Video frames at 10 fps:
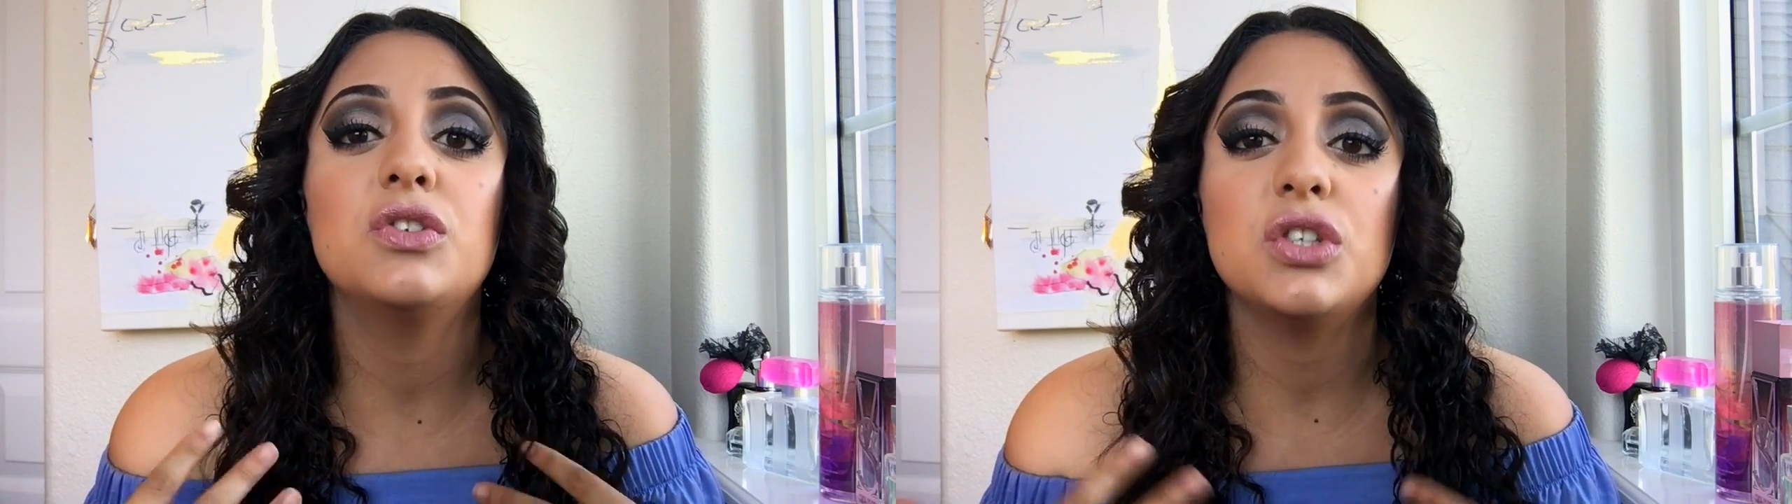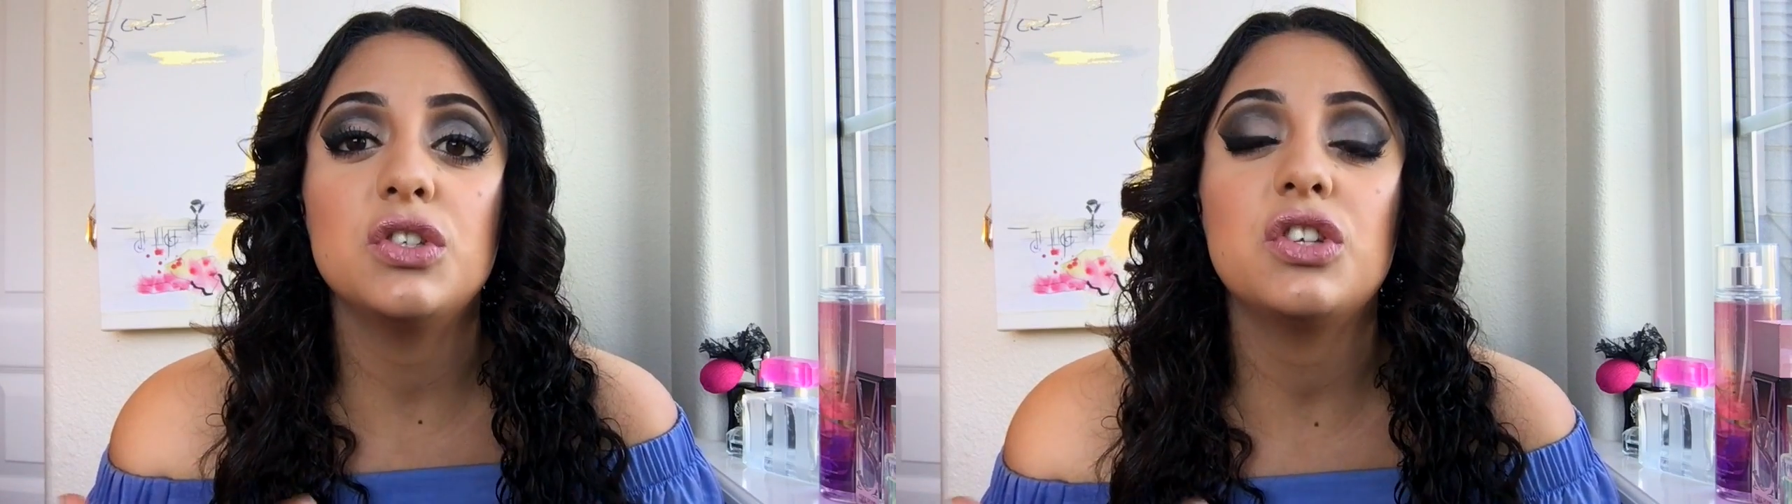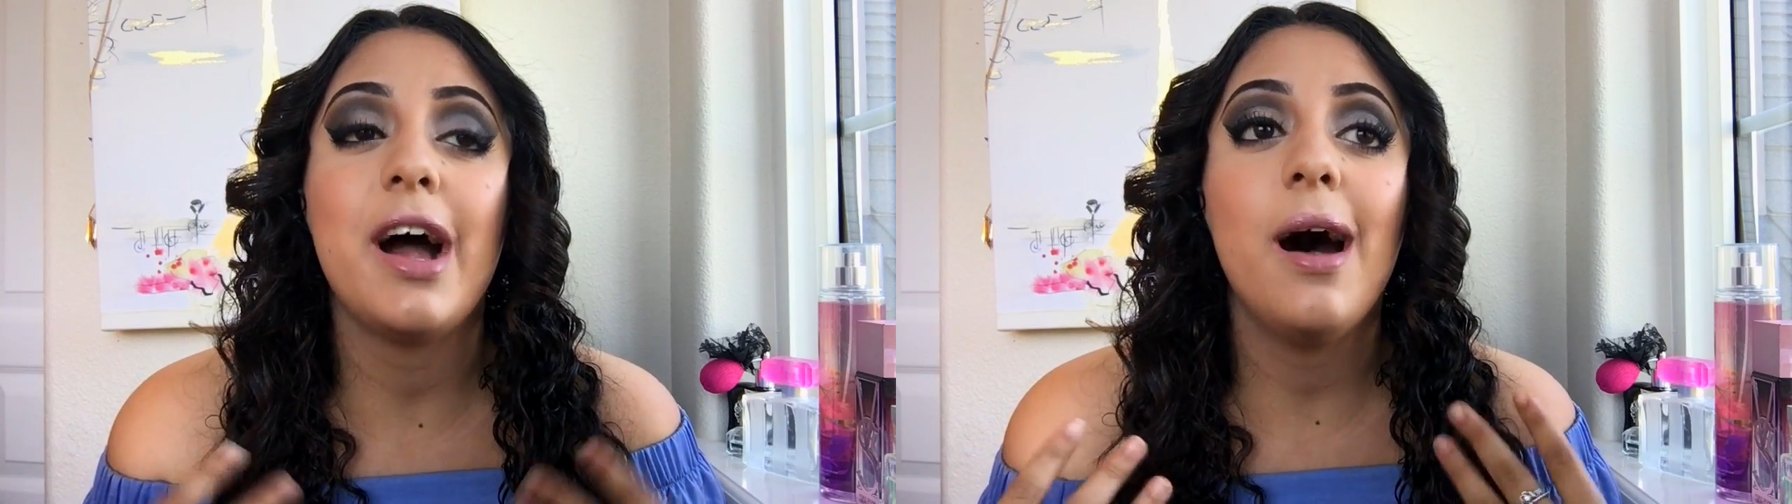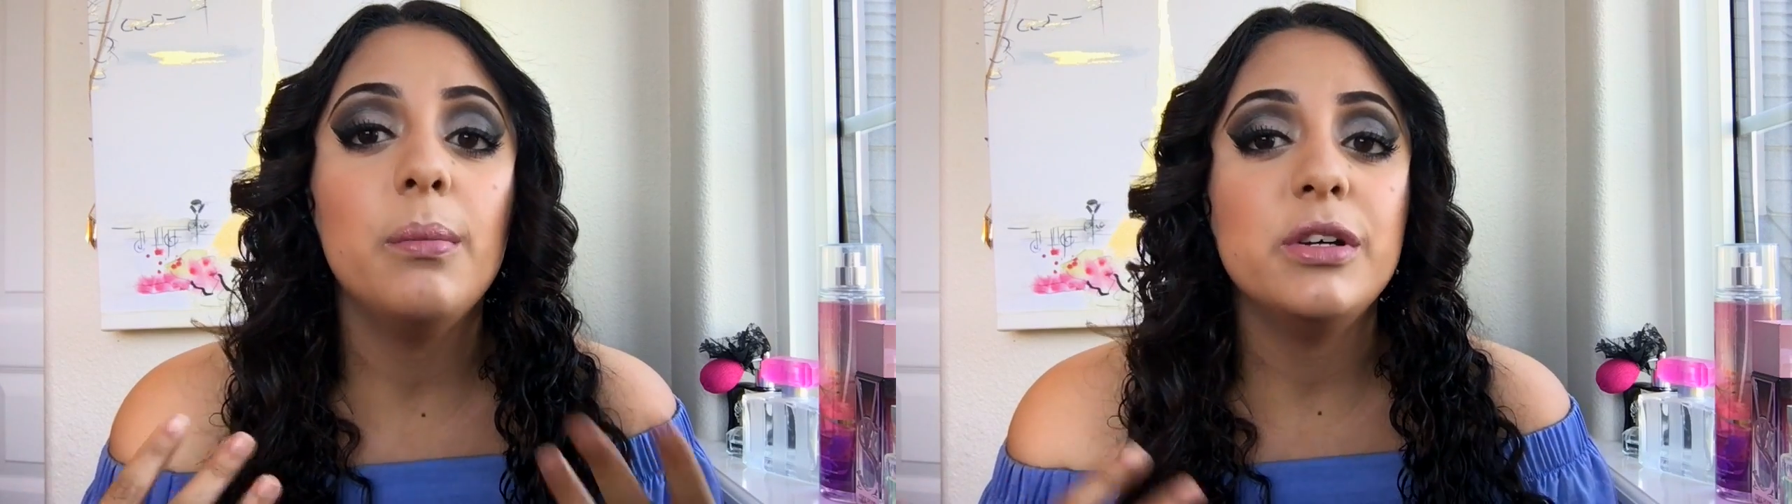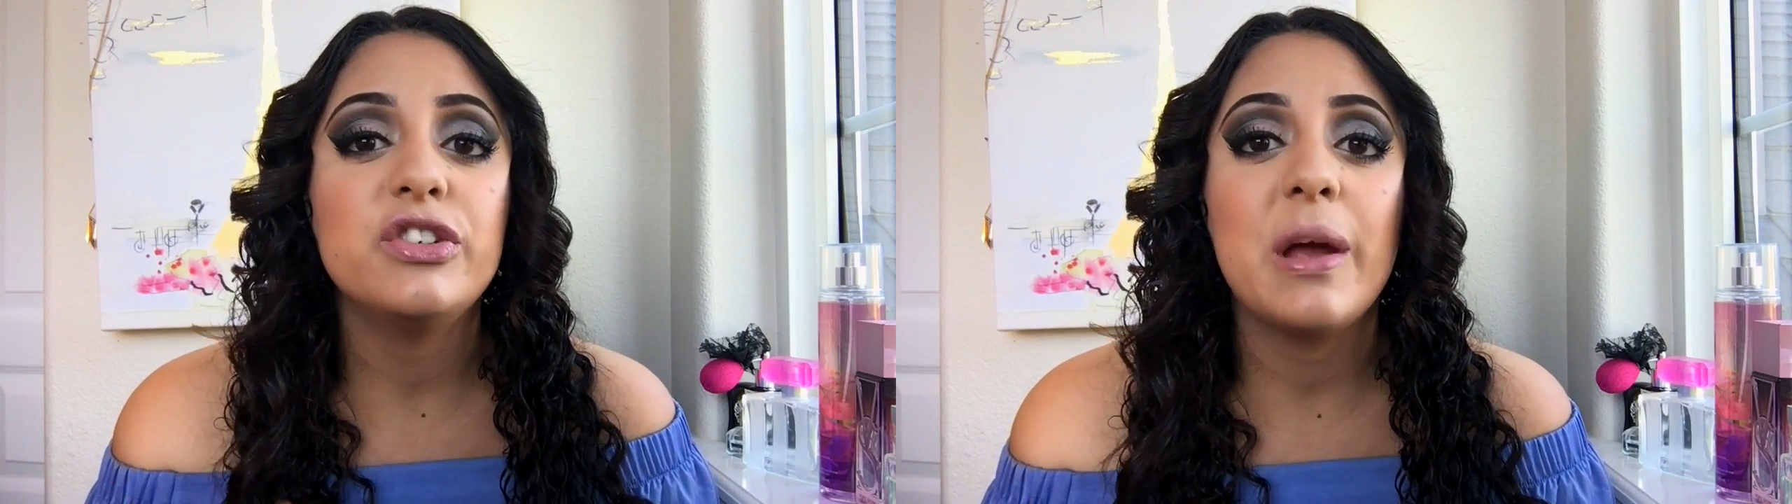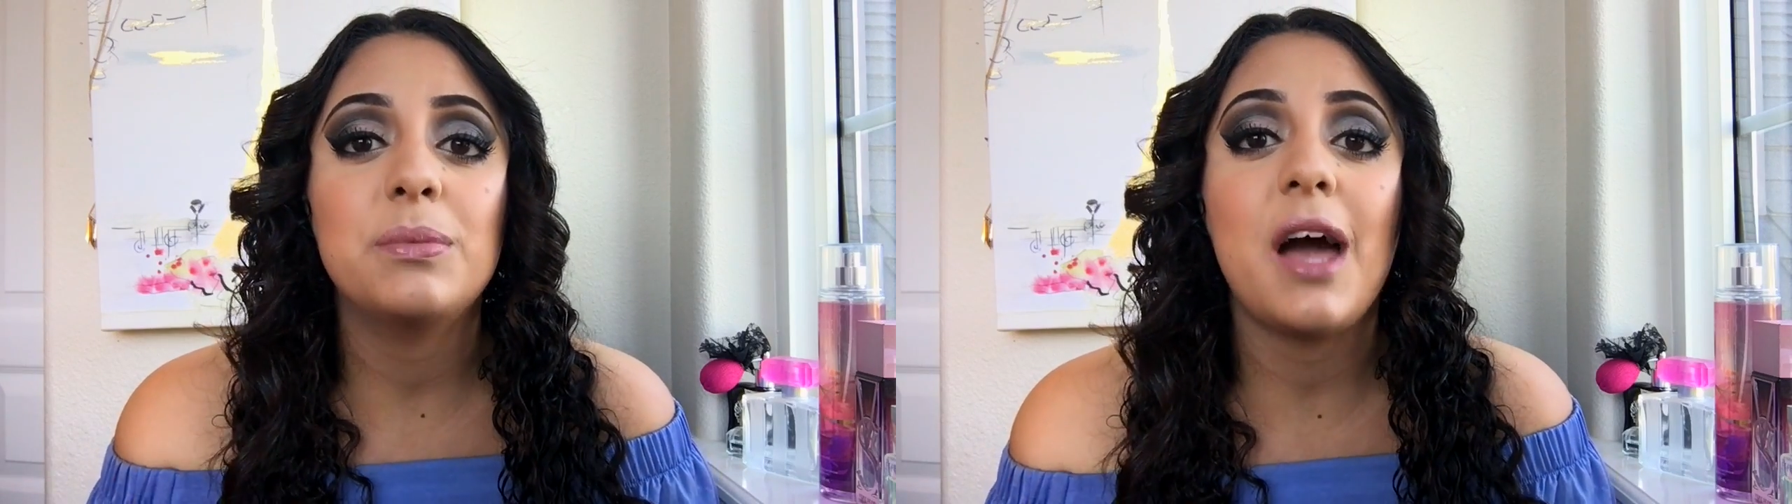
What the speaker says: just almond-shaped